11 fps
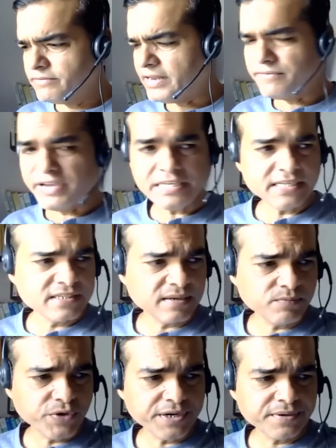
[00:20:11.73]
While waiting
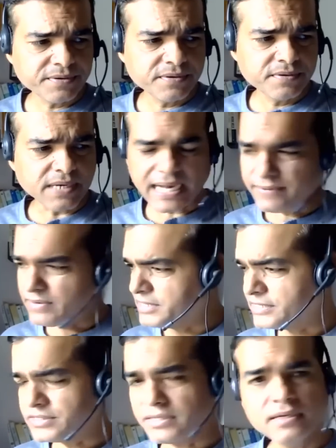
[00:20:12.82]
somewhere, I will
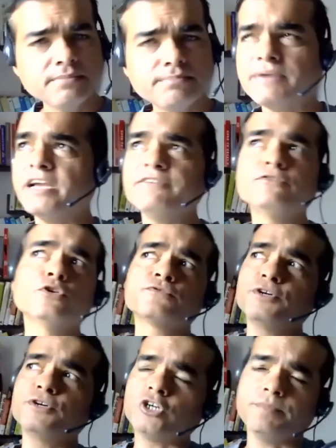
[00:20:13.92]
be listening. My wife goes
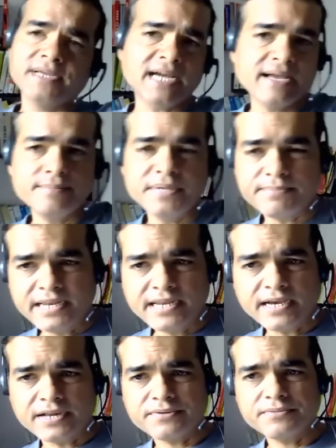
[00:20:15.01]
for shopping. I'm in my
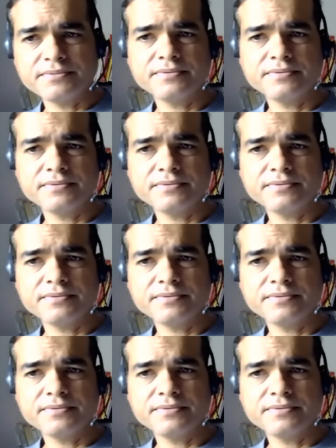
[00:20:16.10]
car.